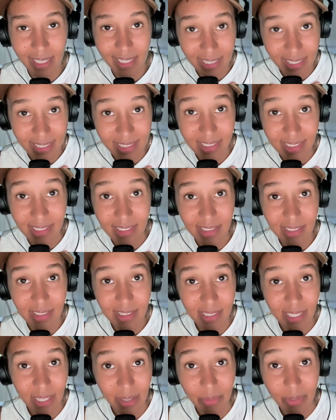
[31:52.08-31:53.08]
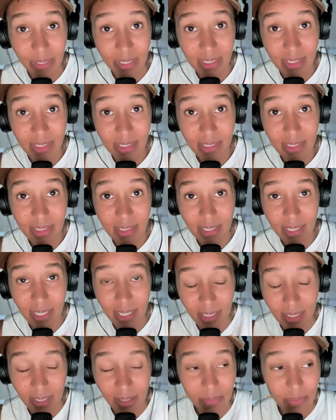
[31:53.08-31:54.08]
Listen, stay rich.
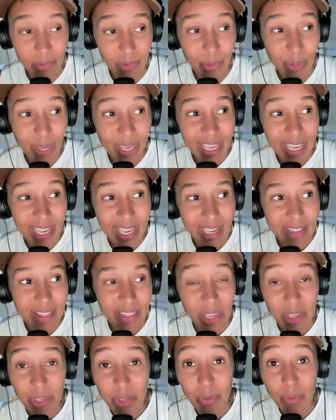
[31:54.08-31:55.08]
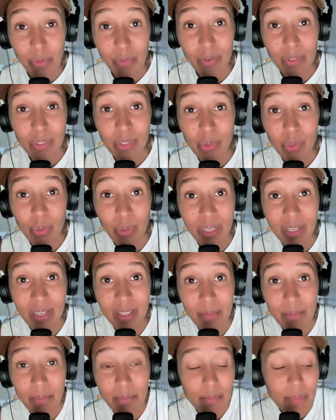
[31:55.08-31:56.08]
I love you. Thank you for
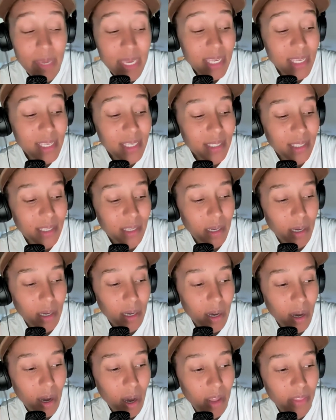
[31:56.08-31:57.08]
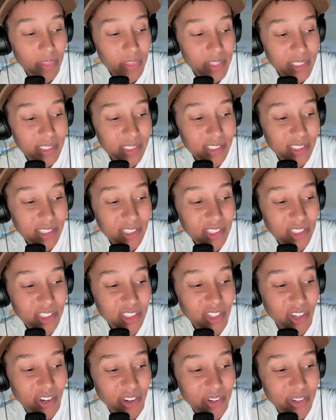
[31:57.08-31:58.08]
joining me on this
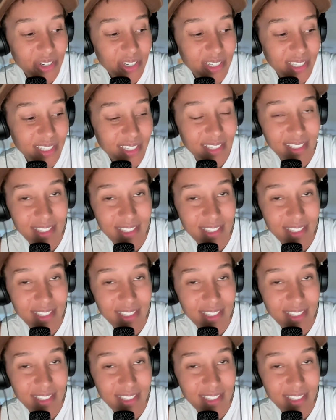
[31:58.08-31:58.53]
start